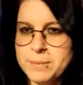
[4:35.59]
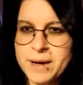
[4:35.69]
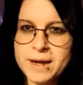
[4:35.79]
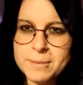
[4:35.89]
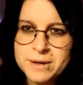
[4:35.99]

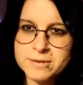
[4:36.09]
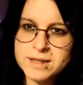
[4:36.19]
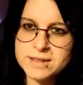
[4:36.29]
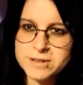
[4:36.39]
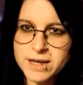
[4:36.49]
pay an amount
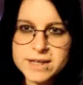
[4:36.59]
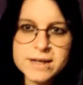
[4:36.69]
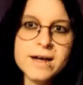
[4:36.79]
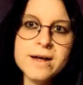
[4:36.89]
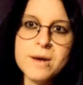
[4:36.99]
and you get
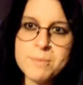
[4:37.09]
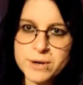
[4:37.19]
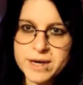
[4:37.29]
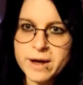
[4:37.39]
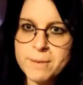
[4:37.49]
a
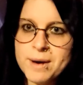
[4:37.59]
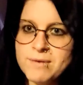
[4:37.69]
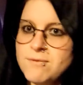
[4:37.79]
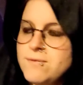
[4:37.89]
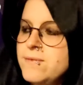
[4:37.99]
book a
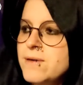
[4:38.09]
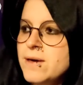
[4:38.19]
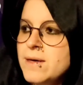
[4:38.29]
month.